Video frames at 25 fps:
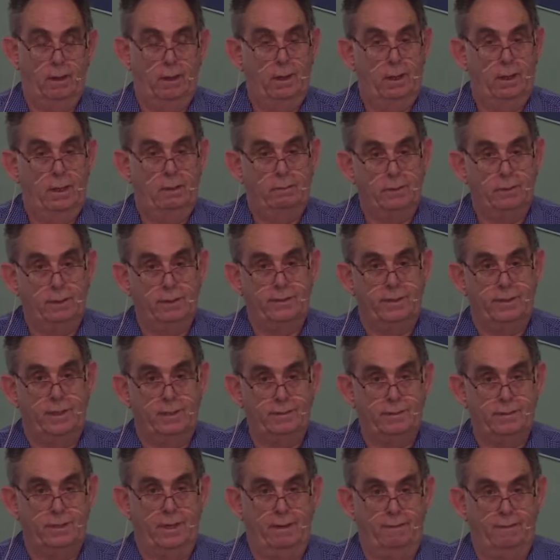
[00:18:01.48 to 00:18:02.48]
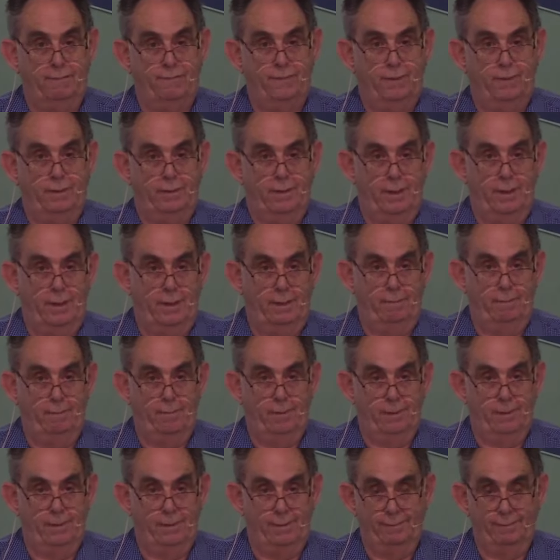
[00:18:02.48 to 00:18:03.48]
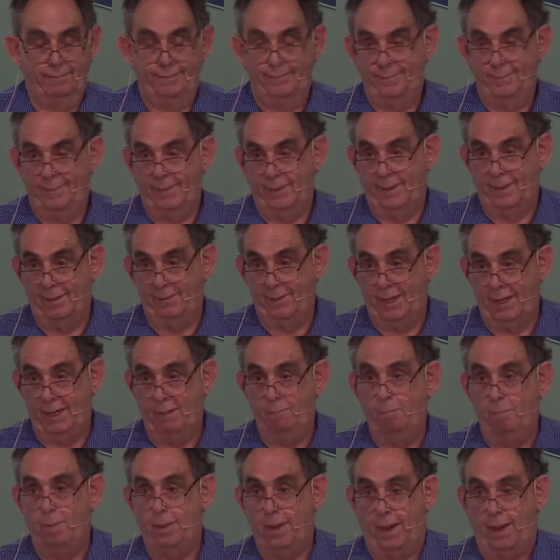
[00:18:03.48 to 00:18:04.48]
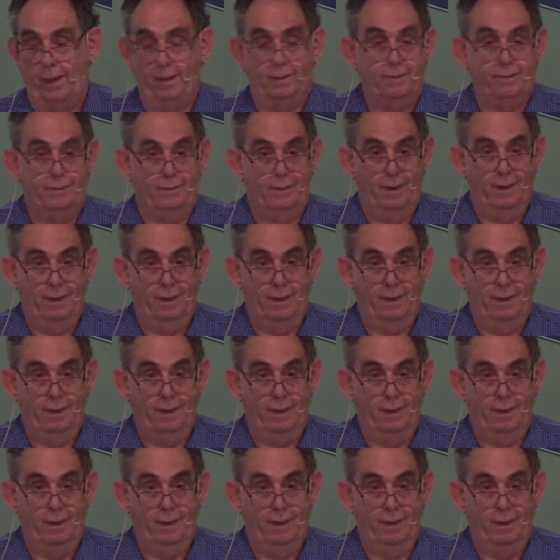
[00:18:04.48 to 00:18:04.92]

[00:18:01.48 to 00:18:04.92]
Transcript: Well, it does have a, a, a, an impact